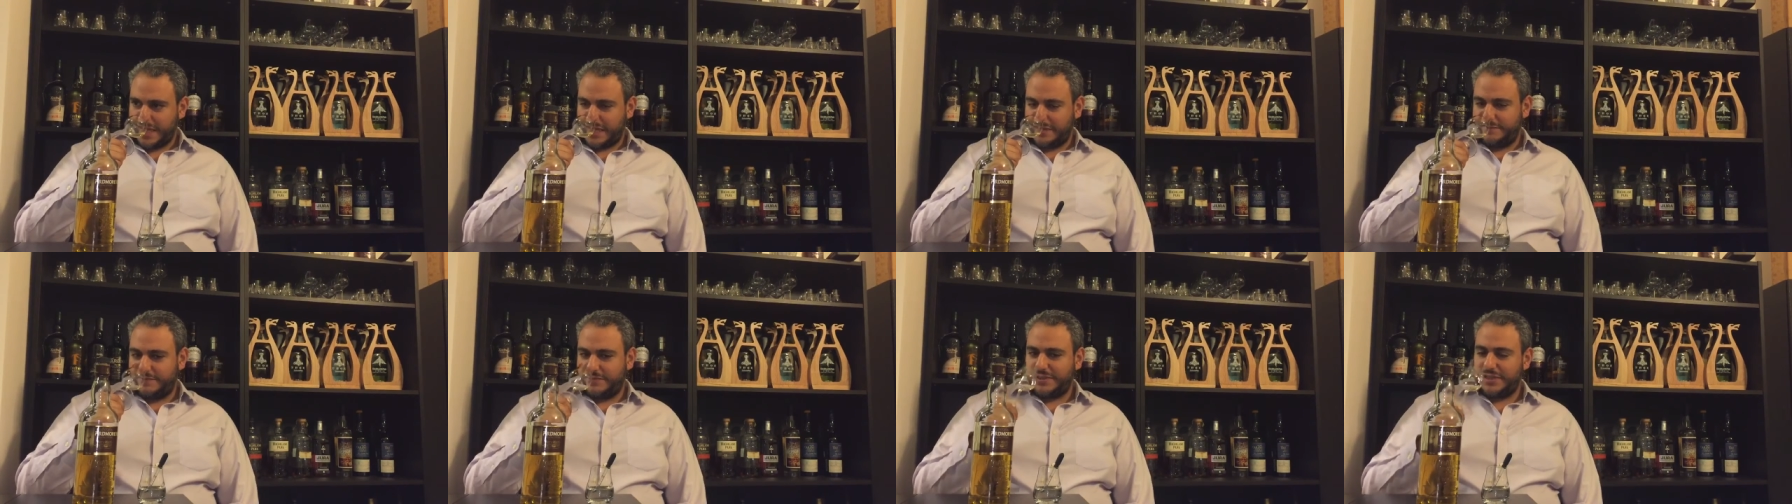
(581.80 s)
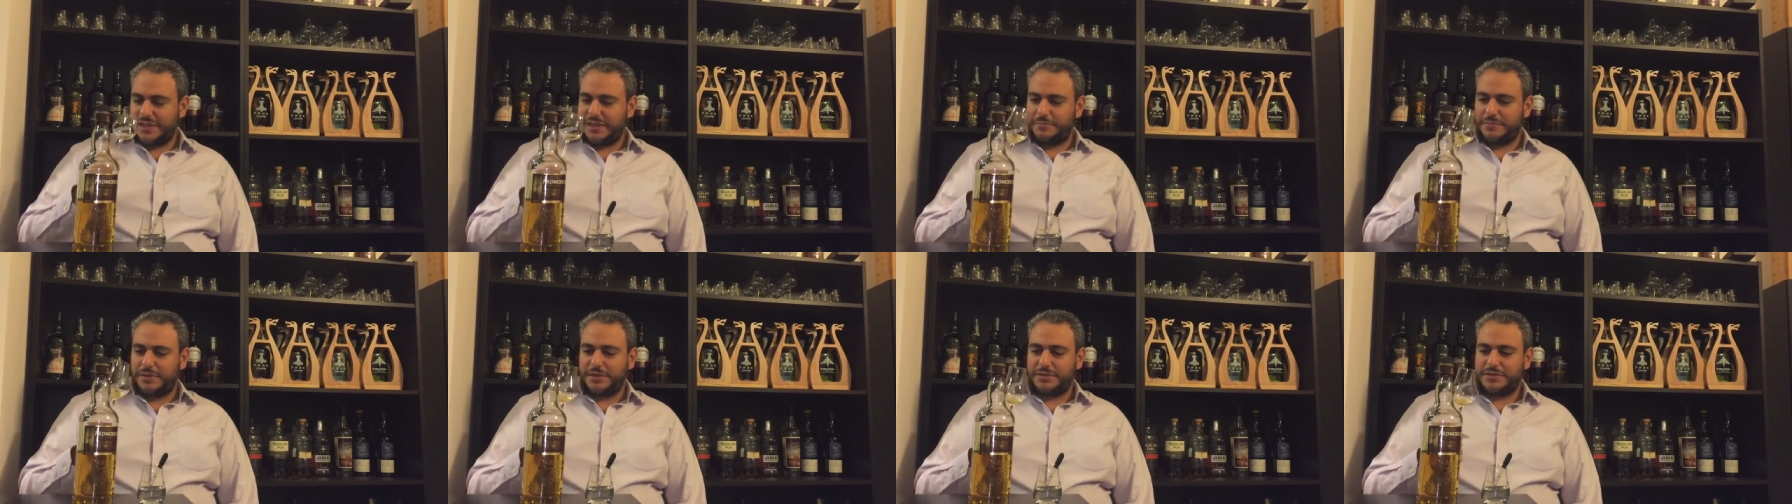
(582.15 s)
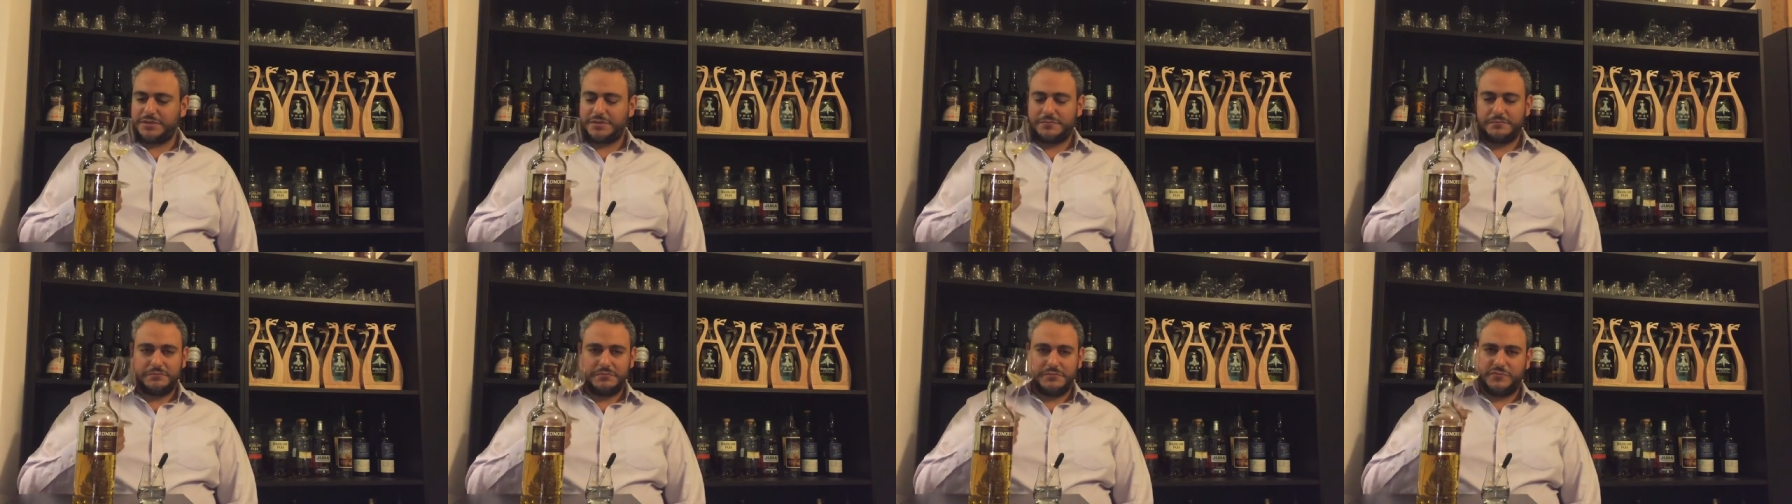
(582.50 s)
And vanilla
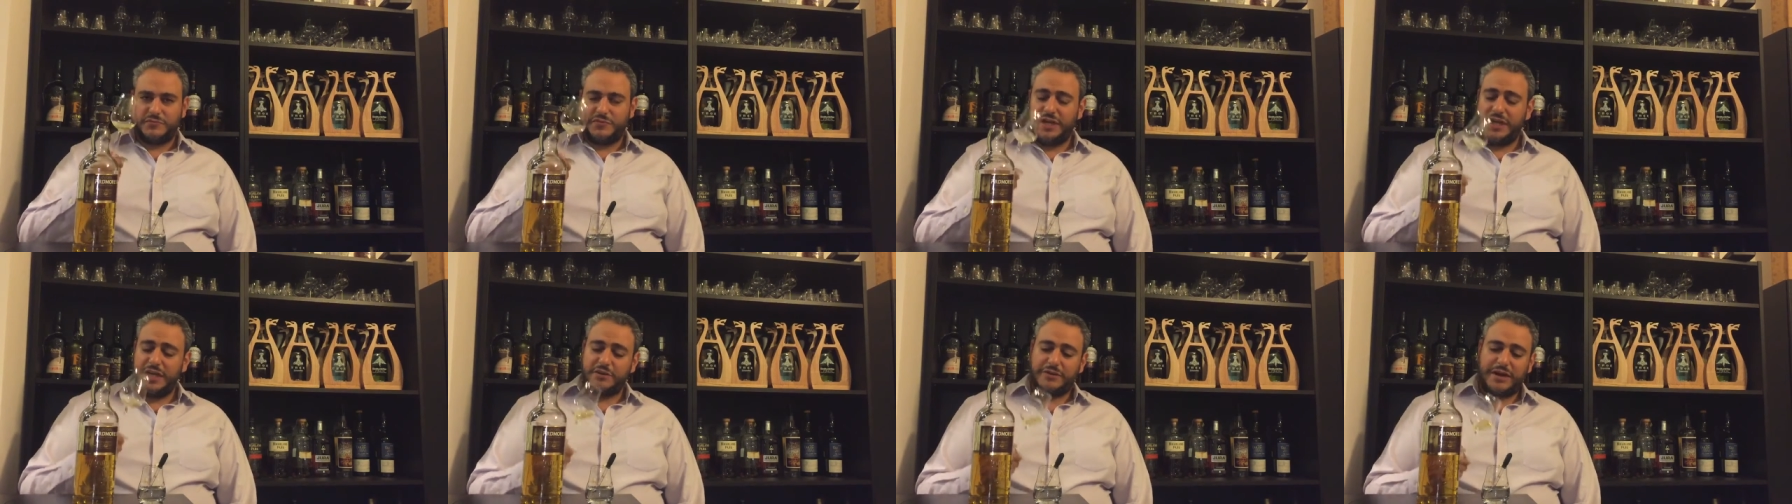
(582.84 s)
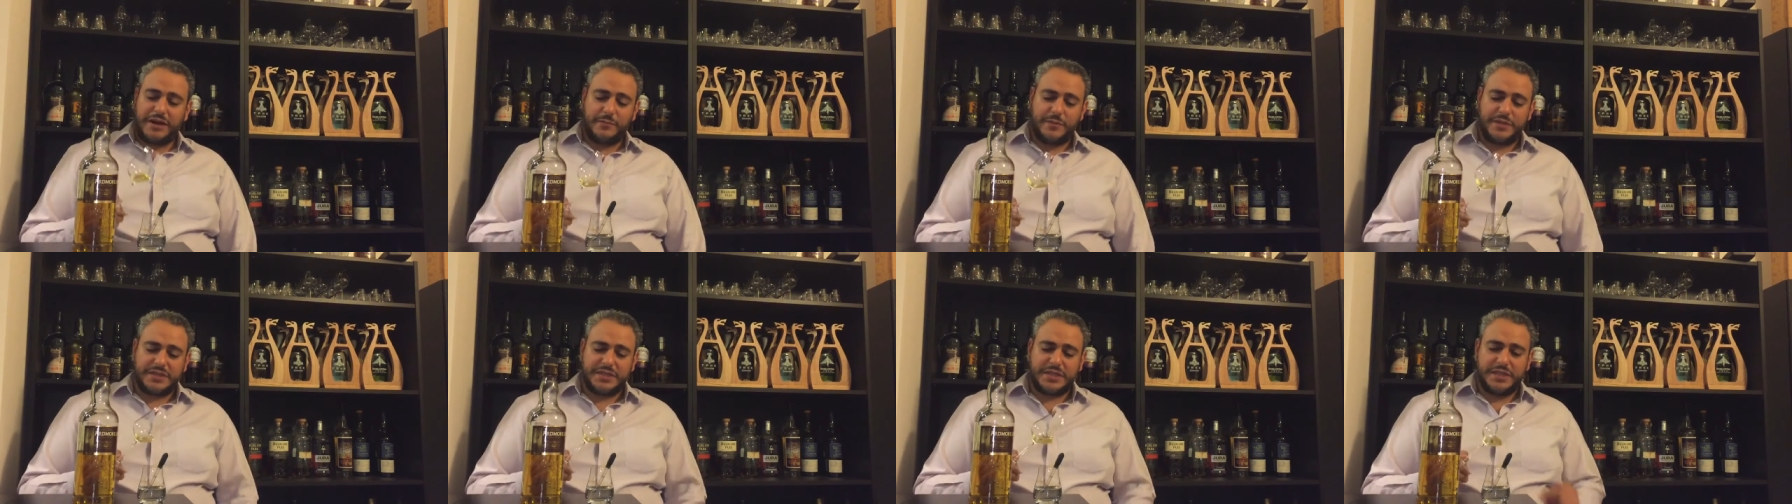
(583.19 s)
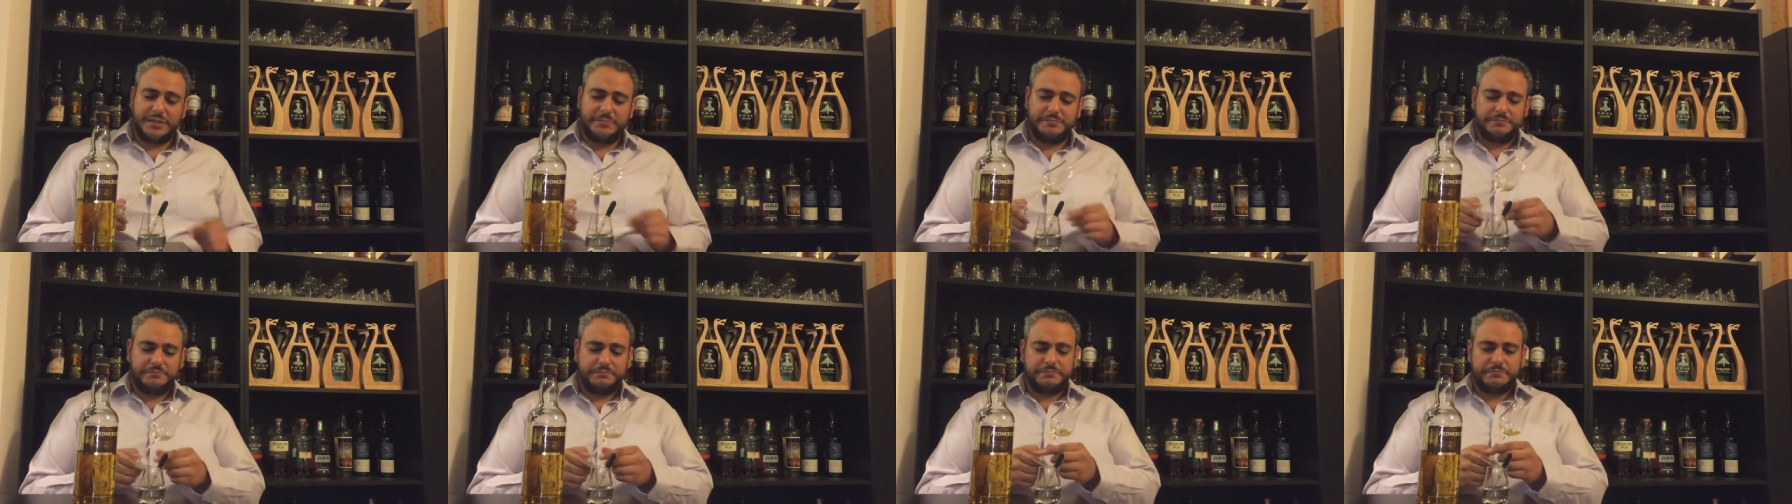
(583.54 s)
pods. Really great
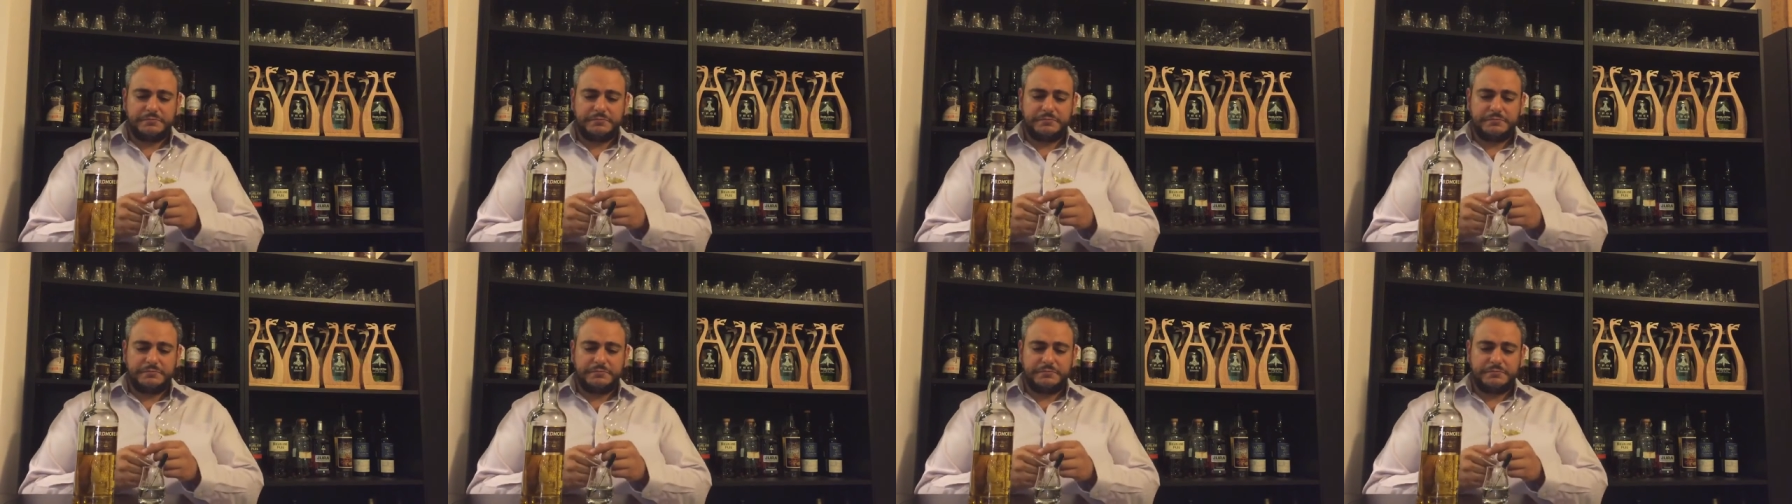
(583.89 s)
whiskey.